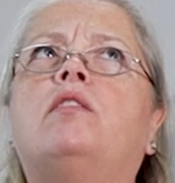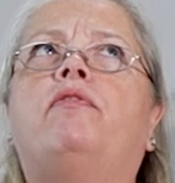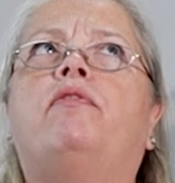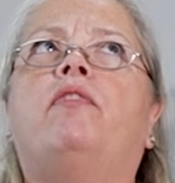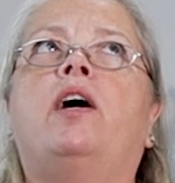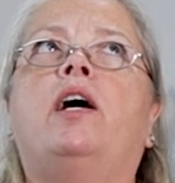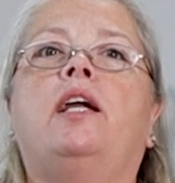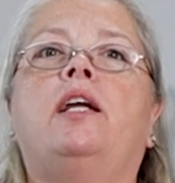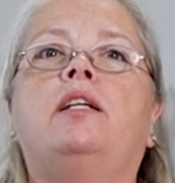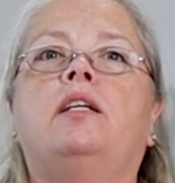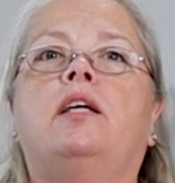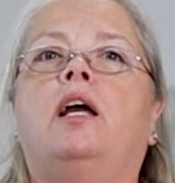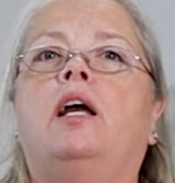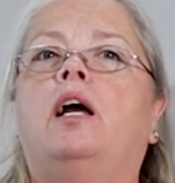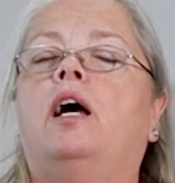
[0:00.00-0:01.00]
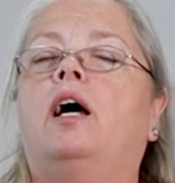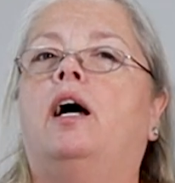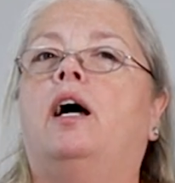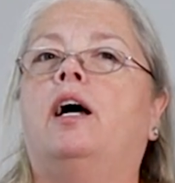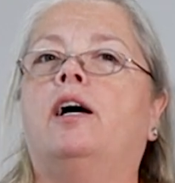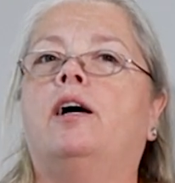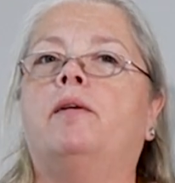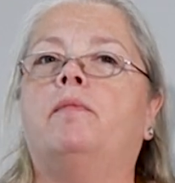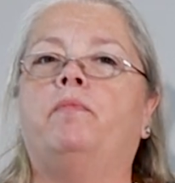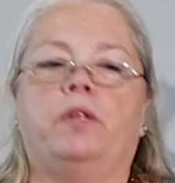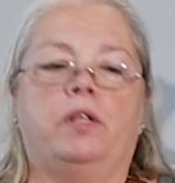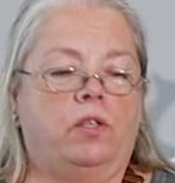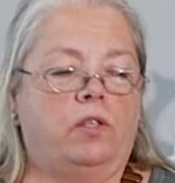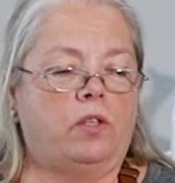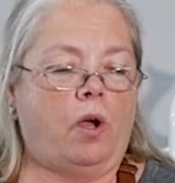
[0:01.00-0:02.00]
to find.
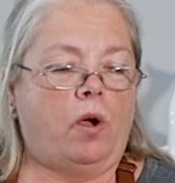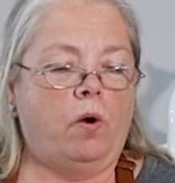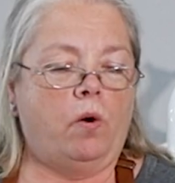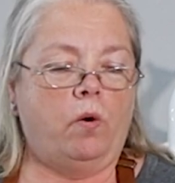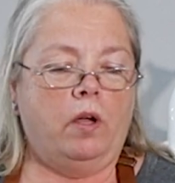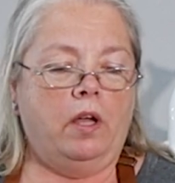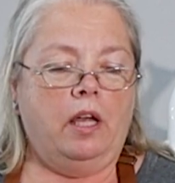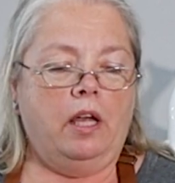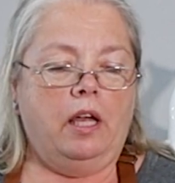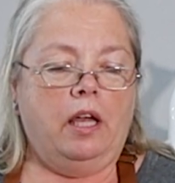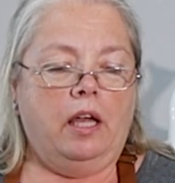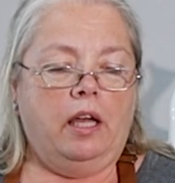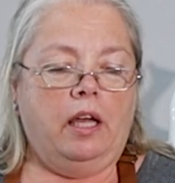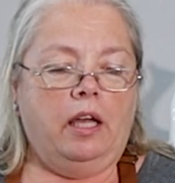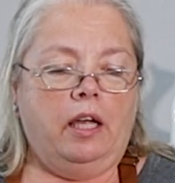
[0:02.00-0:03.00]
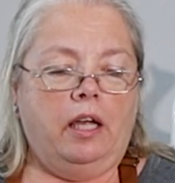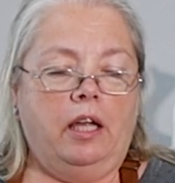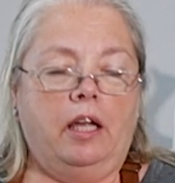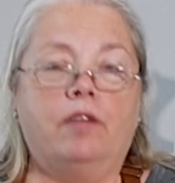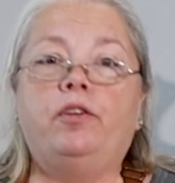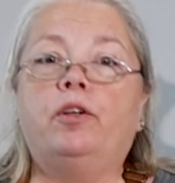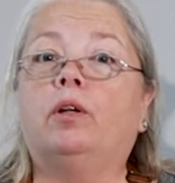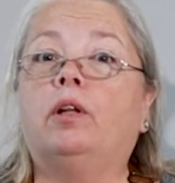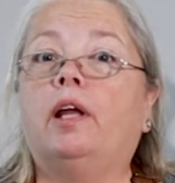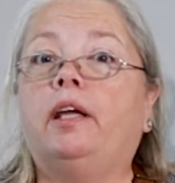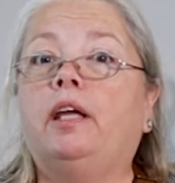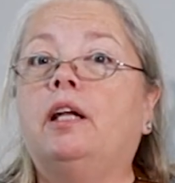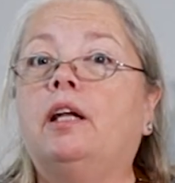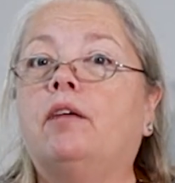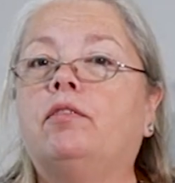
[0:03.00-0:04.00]
So if you're
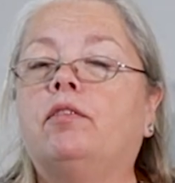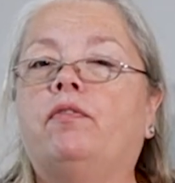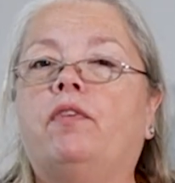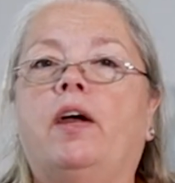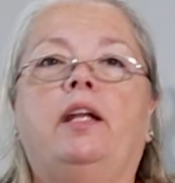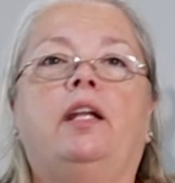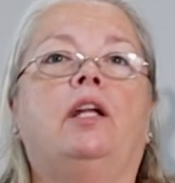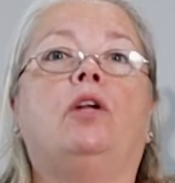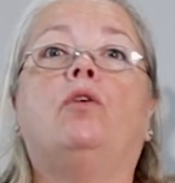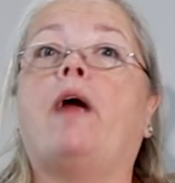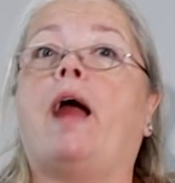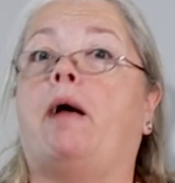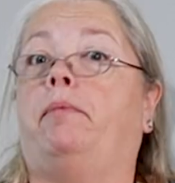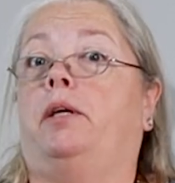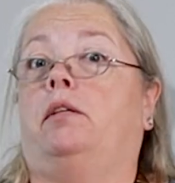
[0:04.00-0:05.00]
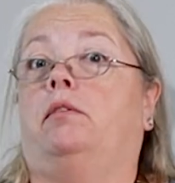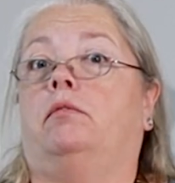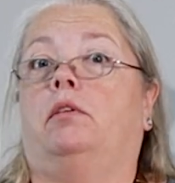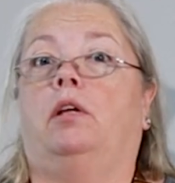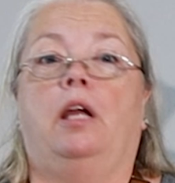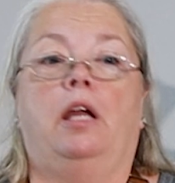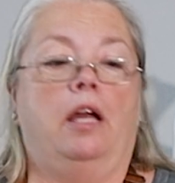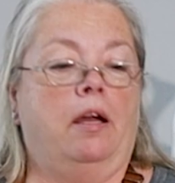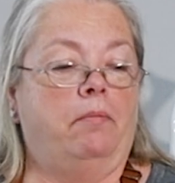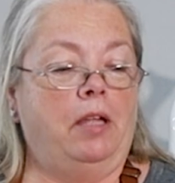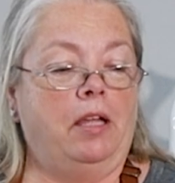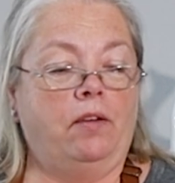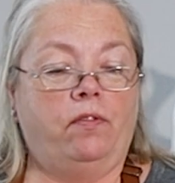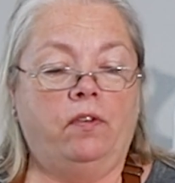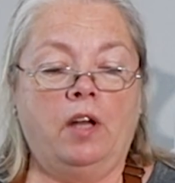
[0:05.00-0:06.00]
lucky enough to find it, grab it.
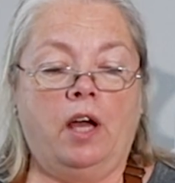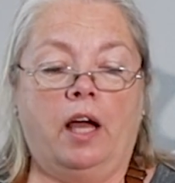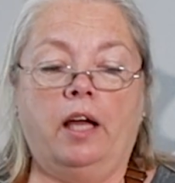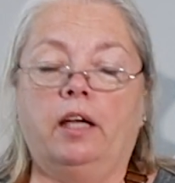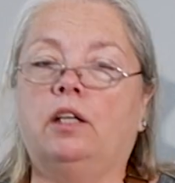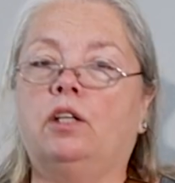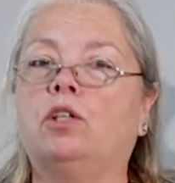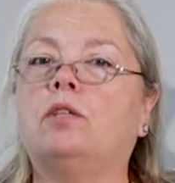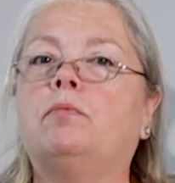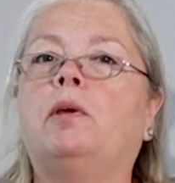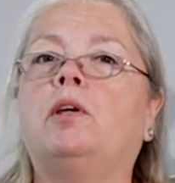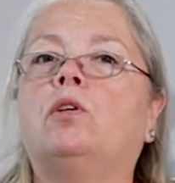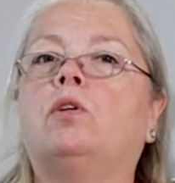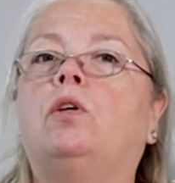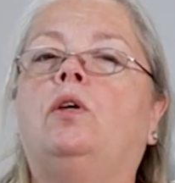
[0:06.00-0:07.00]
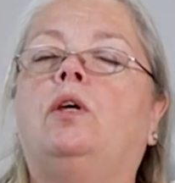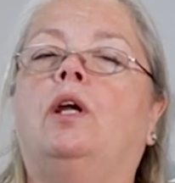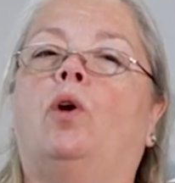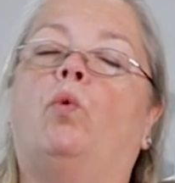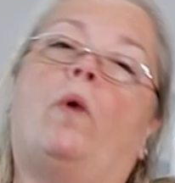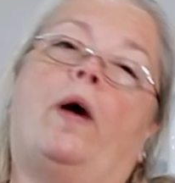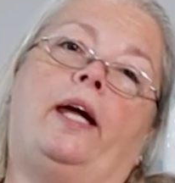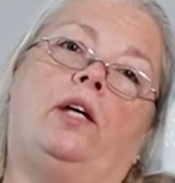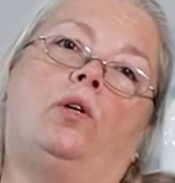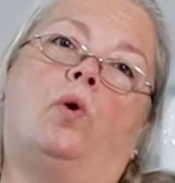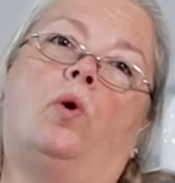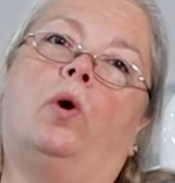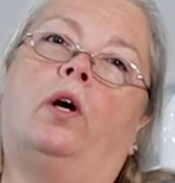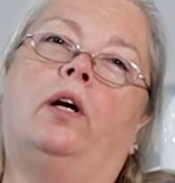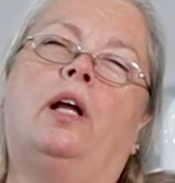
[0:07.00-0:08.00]
If not, just make sure you get a white
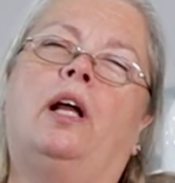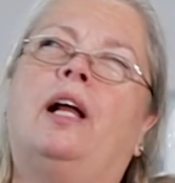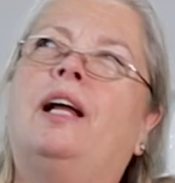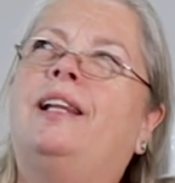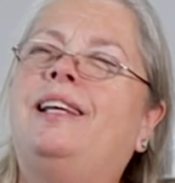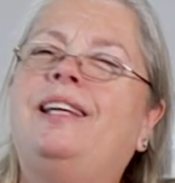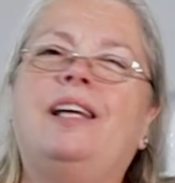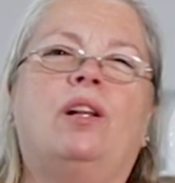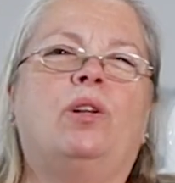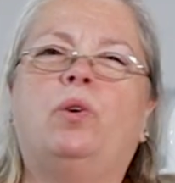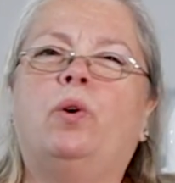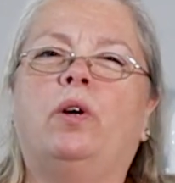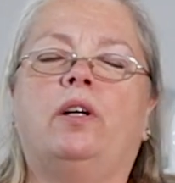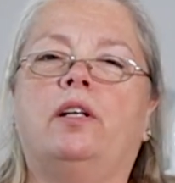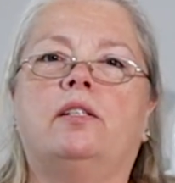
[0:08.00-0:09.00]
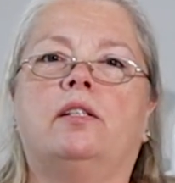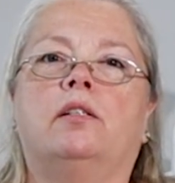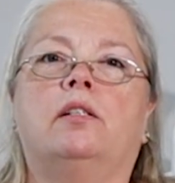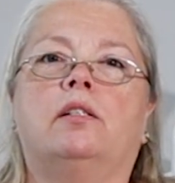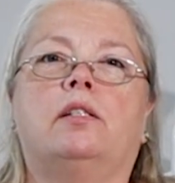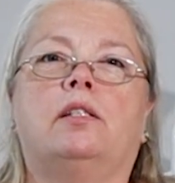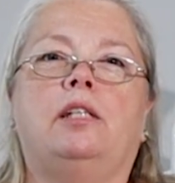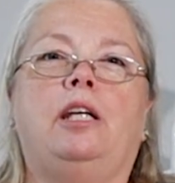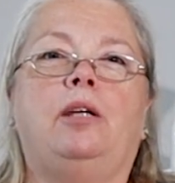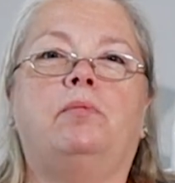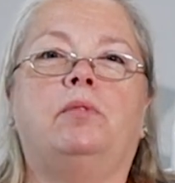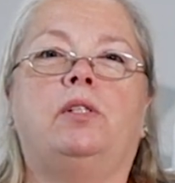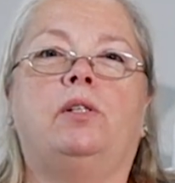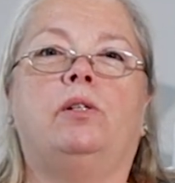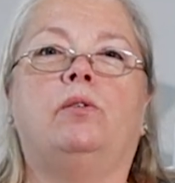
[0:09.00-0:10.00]
corn. The yellow corn doesn't
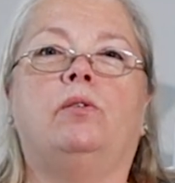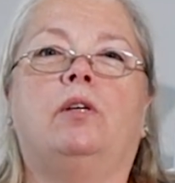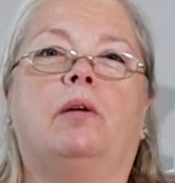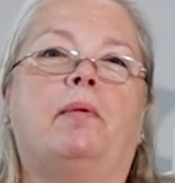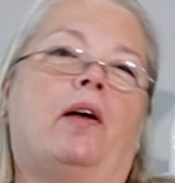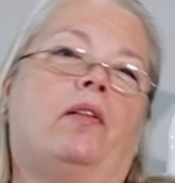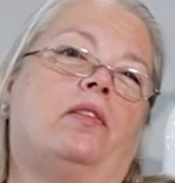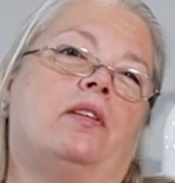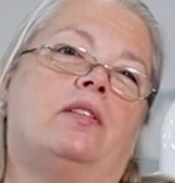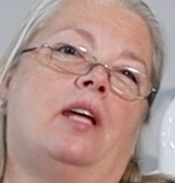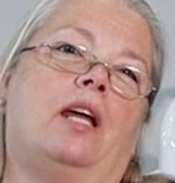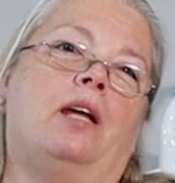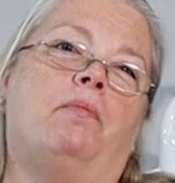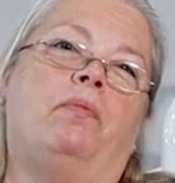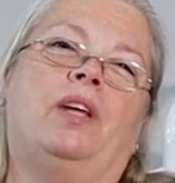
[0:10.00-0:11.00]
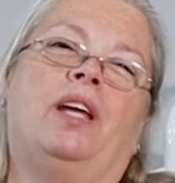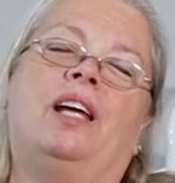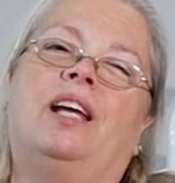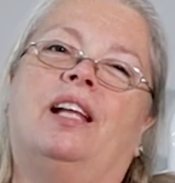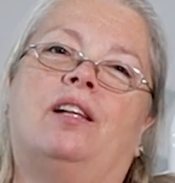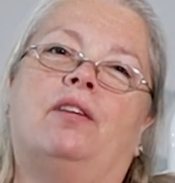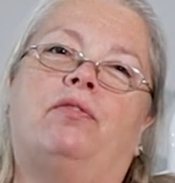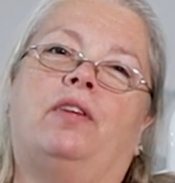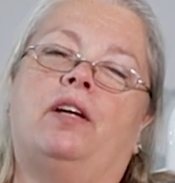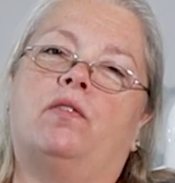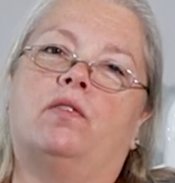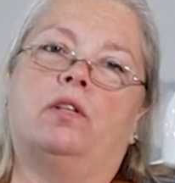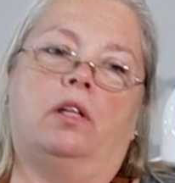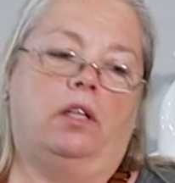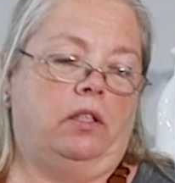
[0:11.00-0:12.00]
seem to come out the same. The
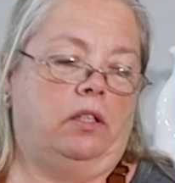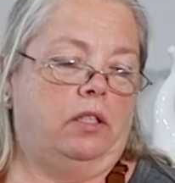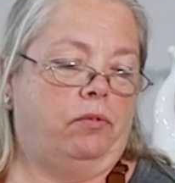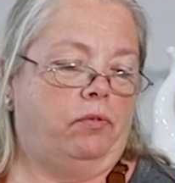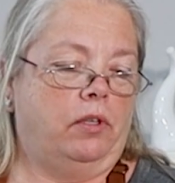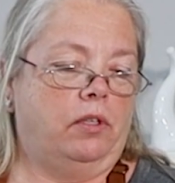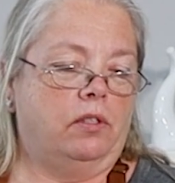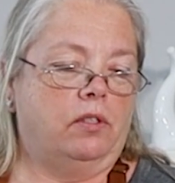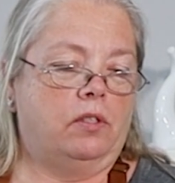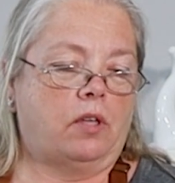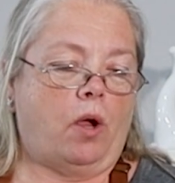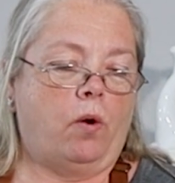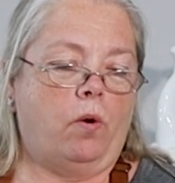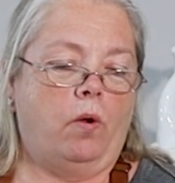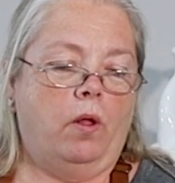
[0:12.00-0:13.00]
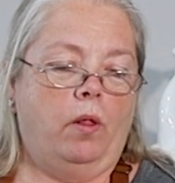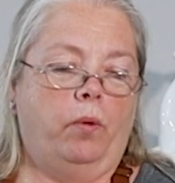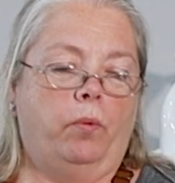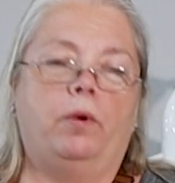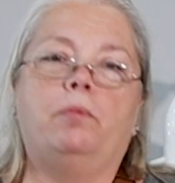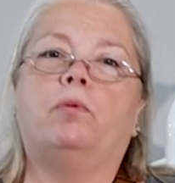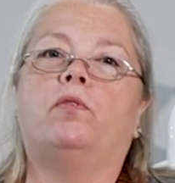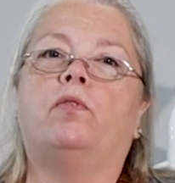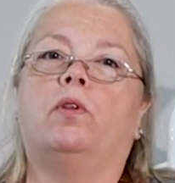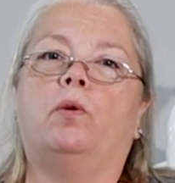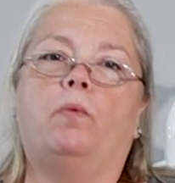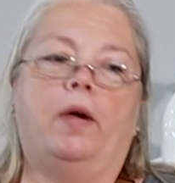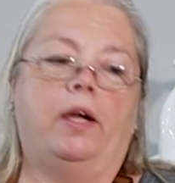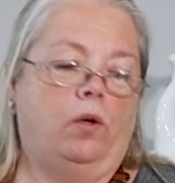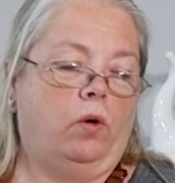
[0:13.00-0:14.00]
flavor's a little different, so we prefer the
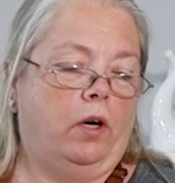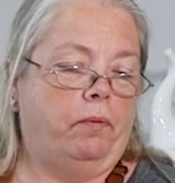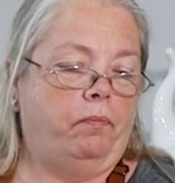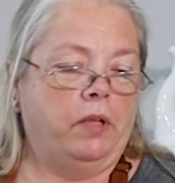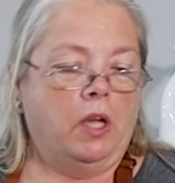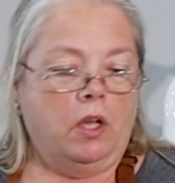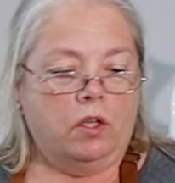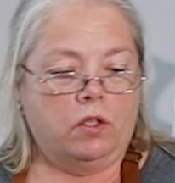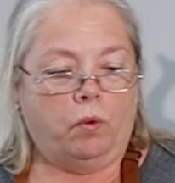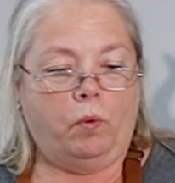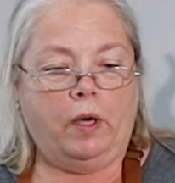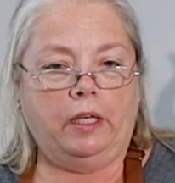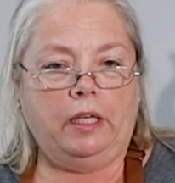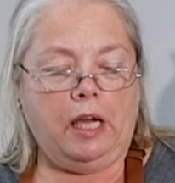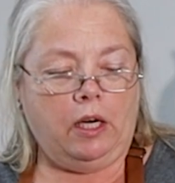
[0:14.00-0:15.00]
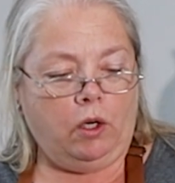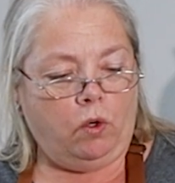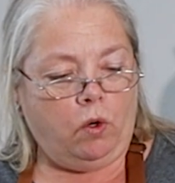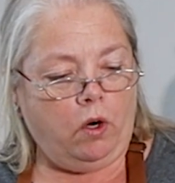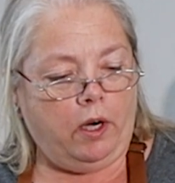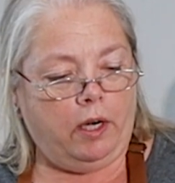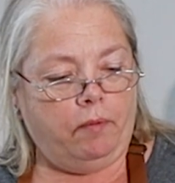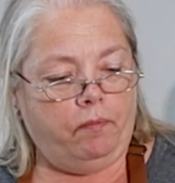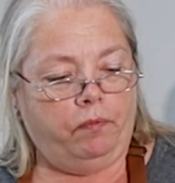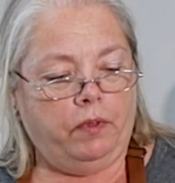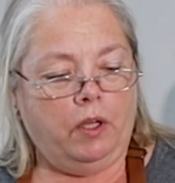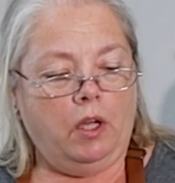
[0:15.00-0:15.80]
white corn. So 1 can of corn,